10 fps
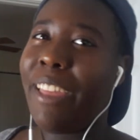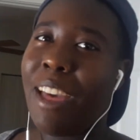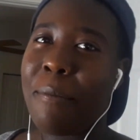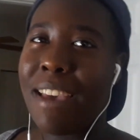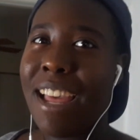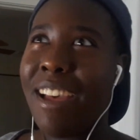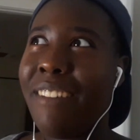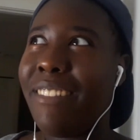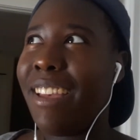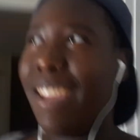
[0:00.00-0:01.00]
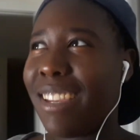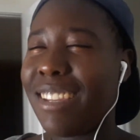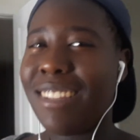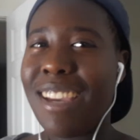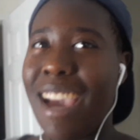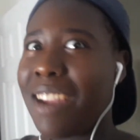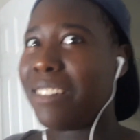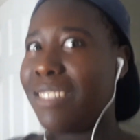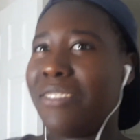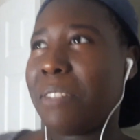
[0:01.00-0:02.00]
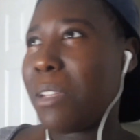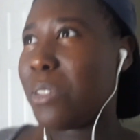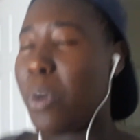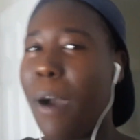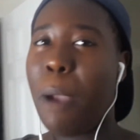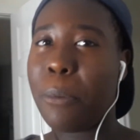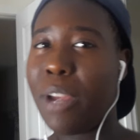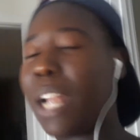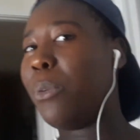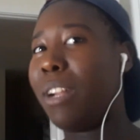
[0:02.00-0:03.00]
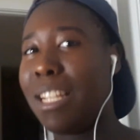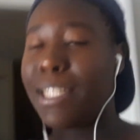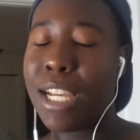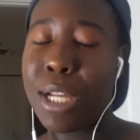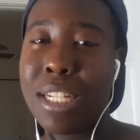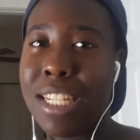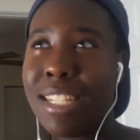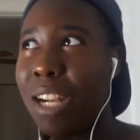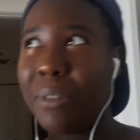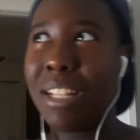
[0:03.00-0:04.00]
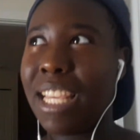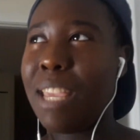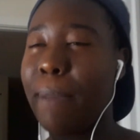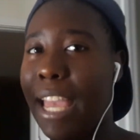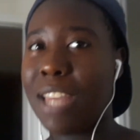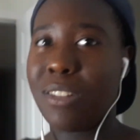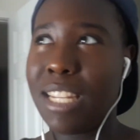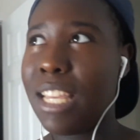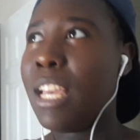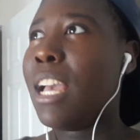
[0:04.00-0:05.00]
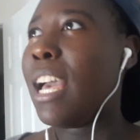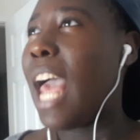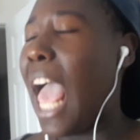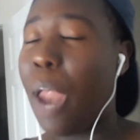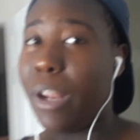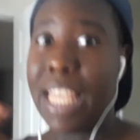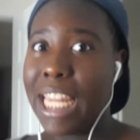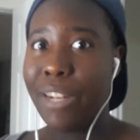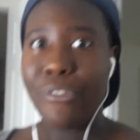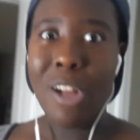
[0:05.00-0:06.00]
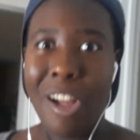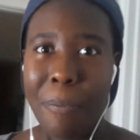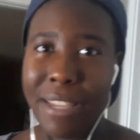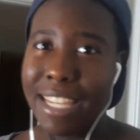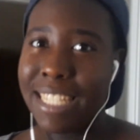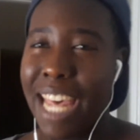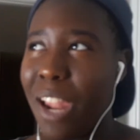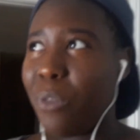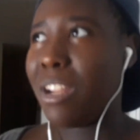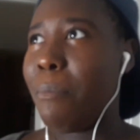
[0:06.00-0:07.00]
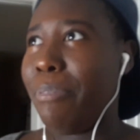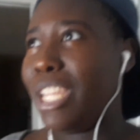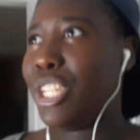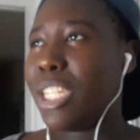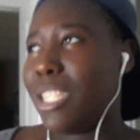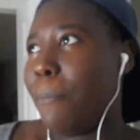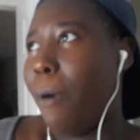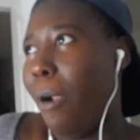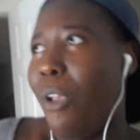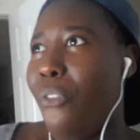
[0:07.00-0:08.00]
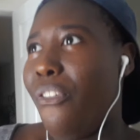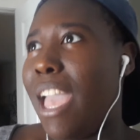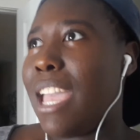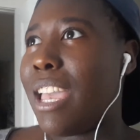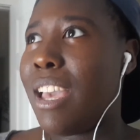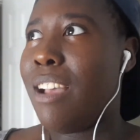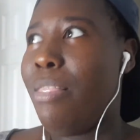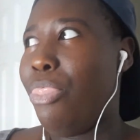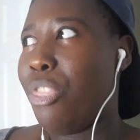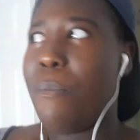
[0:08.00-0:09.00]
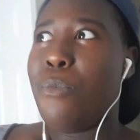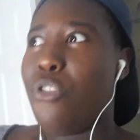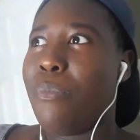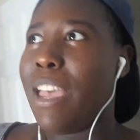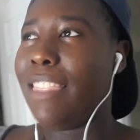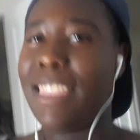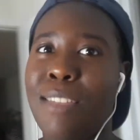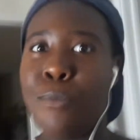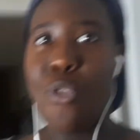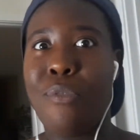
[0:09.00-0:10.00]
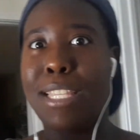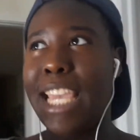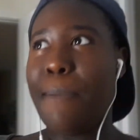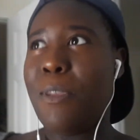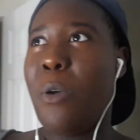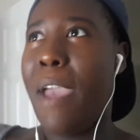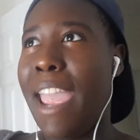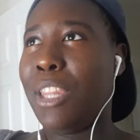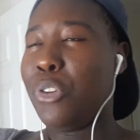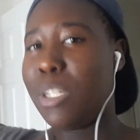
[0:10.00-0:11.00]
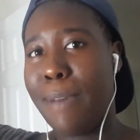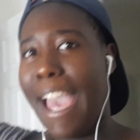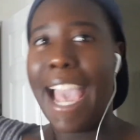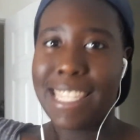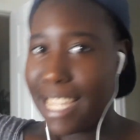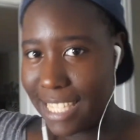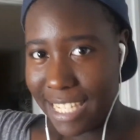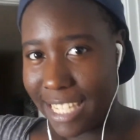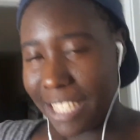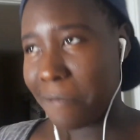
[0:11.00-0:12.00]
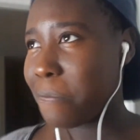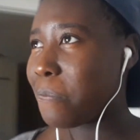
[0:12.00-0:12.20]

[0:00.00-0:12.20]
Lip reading: Like I'm kind of like, if something's so popular, I don't want to touch it. I don't want to like keep my hands on it. I want to get involved because I don't want to be just a part of like the movement. Let the movement take me away and lose my identity.